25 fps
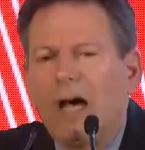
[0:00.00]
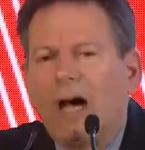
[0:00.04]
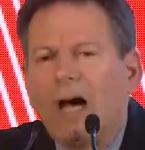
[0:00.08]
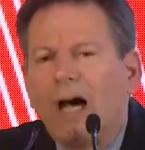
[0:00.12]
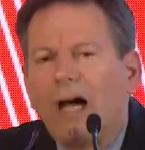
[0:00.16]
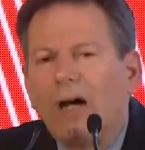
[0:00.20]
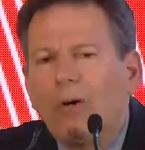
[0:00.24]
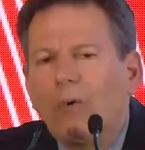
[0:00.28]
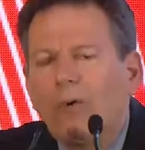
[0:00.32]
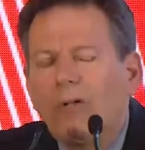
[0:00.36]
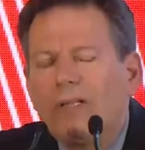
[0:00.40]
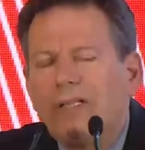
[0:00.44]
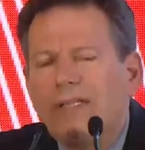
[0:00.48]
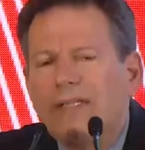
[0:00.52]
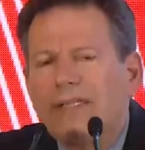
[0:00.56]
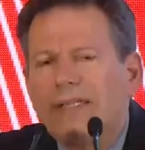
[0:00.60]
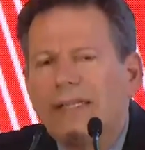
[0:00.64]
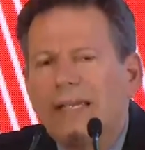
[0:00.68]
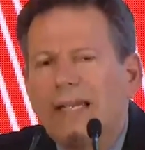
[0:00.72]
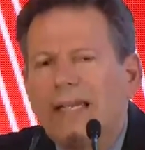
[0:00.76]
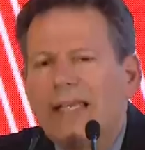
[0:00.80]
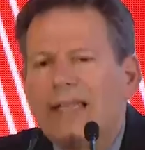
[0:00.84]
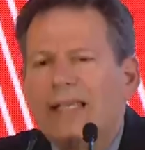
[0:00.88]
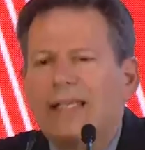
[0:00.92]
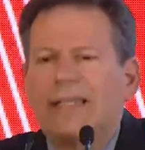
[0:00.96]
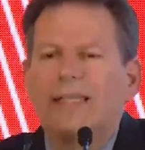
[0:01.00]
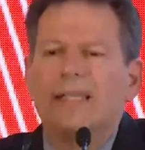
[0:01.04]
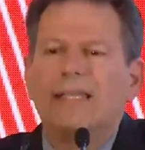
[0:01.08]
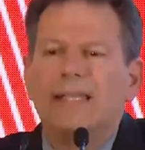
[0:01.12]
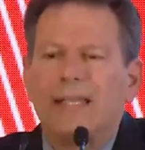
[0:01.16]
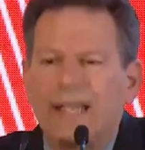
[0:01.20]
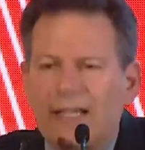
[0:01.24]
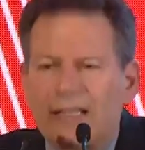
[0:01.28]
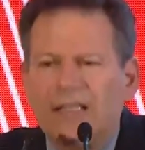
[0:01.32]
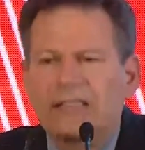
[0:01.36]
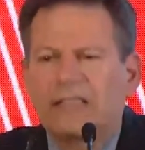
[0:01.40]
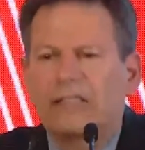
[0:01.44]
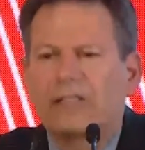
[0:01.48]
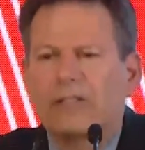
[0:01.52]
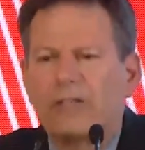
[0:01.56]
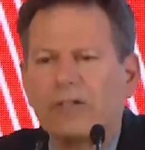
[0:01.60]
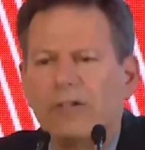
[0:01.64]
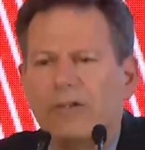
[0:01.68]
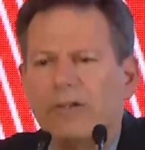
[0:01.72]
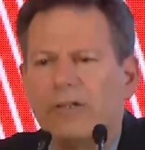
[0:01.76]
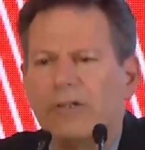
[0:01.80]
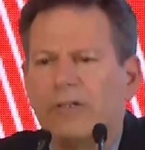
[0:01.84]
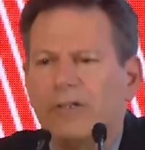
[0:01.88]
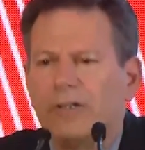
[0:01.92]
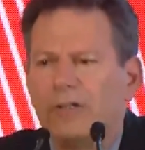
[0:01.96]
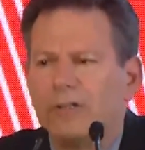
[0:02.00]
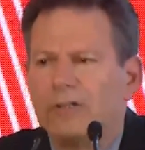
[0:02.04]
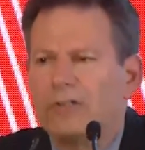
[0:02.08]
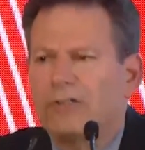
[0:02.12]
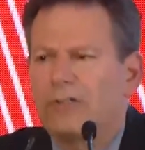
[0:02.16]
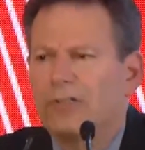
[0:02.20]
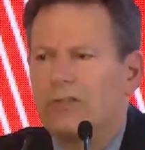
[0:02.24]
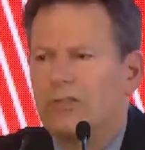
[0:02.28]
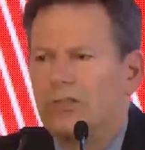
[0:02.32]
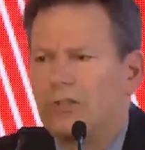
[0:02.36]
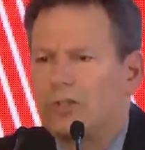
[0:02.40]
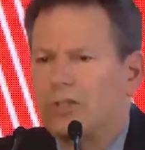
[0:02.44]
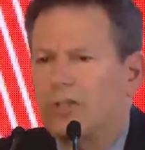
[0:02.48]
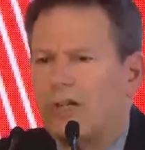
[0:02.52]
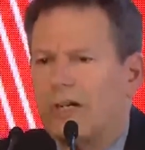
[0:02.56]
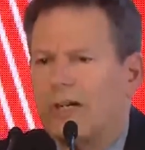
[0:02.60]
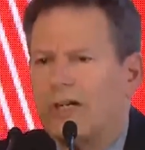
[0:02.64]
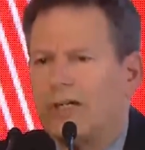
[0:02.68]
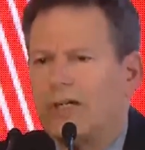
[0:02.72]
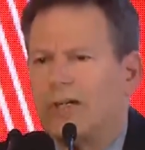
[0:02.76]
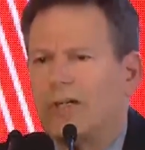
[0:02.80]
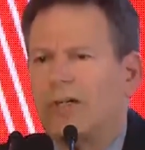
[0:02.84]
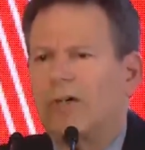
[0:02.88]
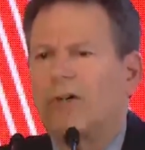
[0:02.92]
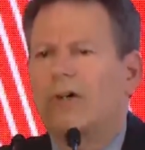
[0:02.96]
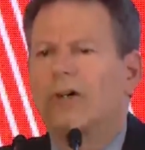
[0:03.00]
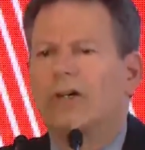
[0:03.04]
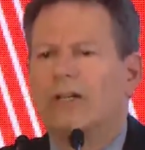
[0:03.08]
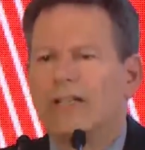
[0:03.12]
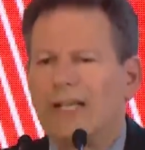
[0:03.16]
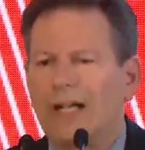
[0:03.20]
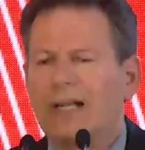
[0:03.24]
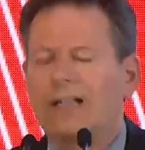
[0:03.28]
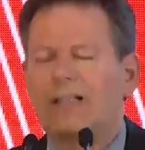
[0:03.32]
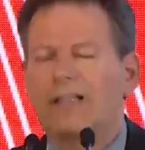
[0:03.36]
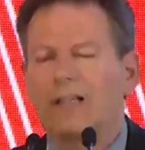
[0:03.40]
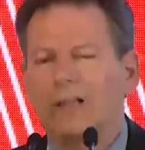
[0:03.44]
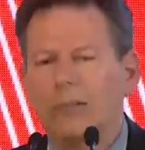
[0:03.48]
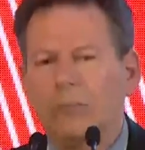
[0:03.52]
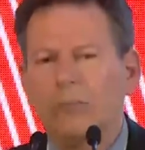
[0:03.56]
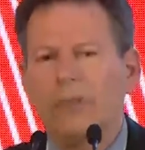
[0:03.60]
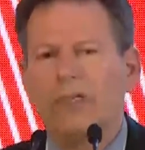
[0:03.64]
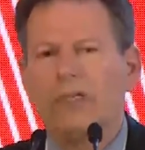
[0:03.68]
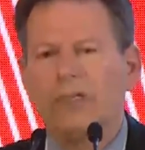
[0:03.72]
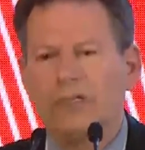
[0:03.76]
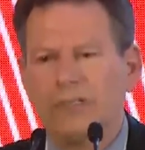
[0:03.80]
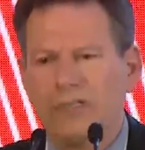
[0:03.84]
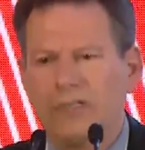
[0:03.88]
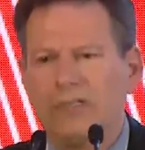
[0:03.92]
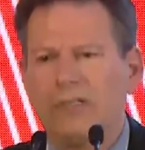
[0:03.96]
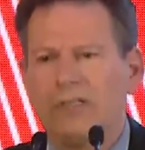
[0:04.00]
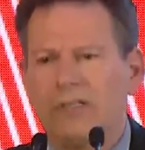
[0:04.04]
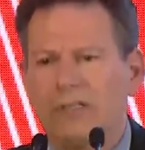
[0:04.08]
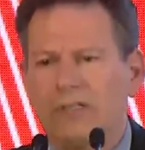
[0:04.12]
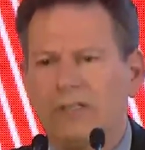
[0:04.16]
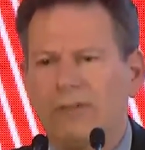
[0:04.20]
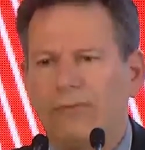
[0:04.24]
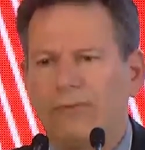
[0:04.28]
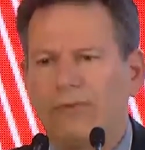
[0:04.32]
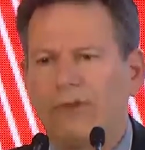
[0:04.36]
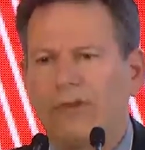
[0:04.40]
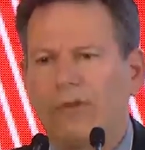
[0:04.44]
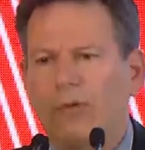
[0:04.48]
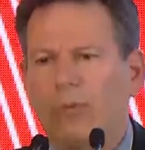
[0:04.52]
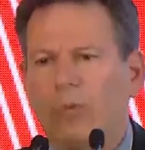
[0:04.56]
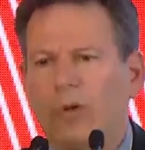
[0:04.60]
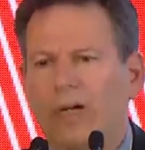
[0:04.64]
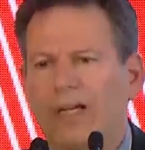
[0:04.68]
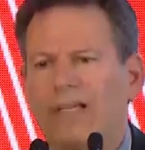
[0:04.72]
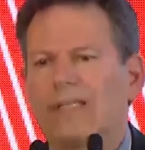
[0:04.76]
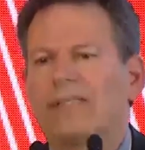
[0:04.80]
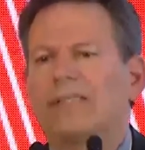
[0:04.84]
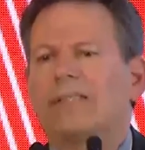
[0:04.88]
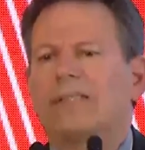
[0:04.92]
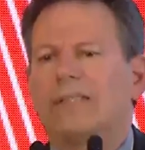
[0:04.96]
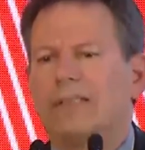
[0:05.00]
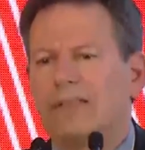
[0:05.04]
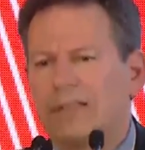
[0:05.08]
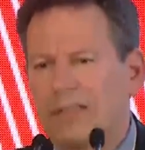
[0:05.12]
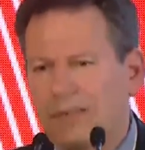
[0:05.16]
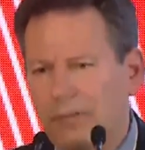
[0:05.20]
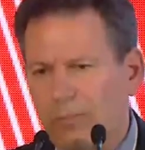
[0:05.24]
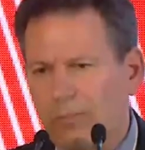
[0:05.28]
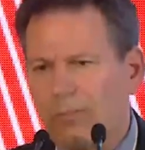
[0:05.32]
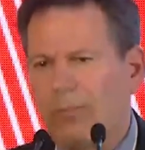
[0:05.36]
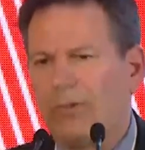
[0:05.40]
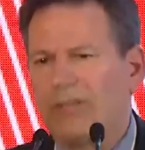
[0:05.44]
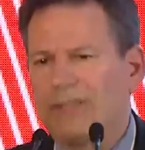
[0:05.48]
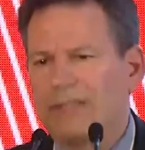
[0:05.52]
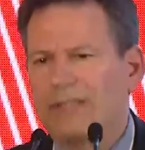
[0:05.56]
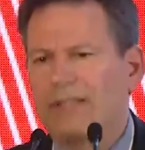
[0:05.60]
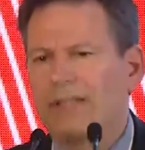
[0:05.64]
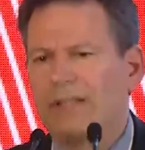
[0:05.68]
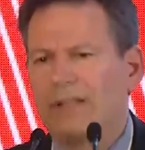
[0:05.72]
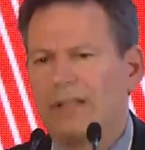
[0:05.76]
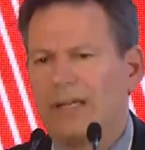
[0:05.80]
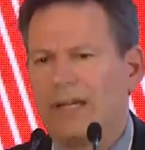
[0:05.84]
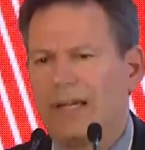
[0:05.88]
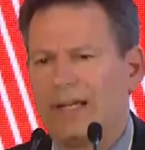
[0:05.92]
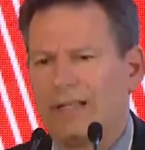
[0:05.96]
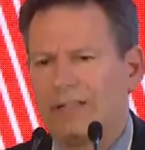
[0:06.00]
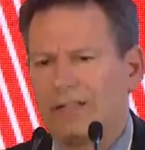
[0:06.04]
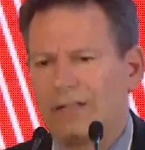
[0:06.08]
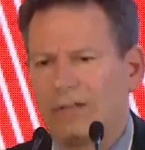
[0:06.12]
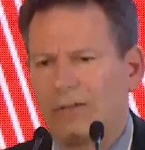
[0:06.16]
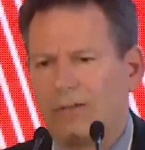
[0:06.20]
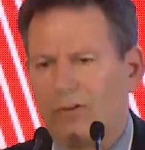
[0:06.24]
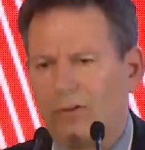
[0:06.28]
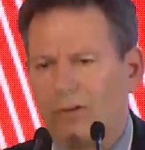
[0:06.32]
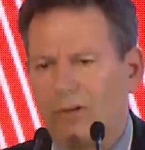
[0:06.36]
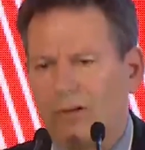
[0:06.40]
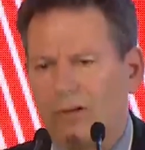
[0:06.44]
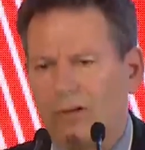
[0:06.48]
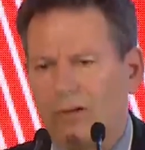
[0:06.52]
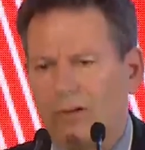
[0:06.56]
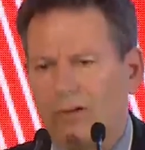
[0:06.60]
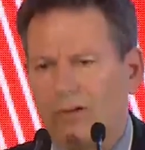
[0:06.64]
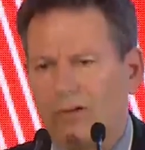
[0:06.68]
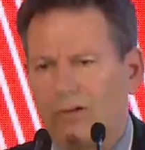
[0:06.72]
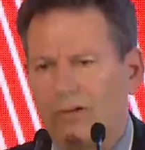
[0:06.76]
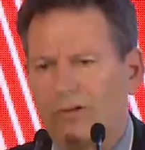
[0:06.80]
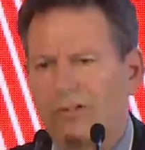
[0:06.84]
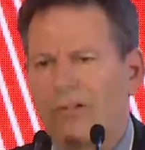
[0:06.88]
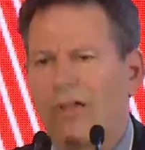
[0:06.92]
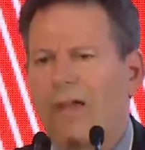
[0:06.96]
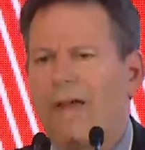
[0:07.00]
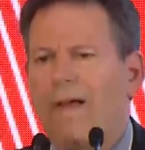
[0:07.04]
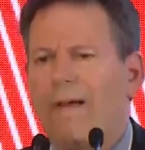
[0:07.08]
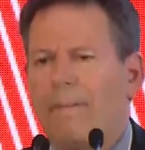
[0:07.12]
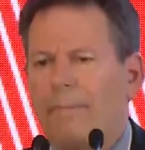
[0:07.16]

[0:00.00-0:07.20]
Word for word: I would say that the next 30 years in China are not going to be as easy for the West as the, as the last 30 years.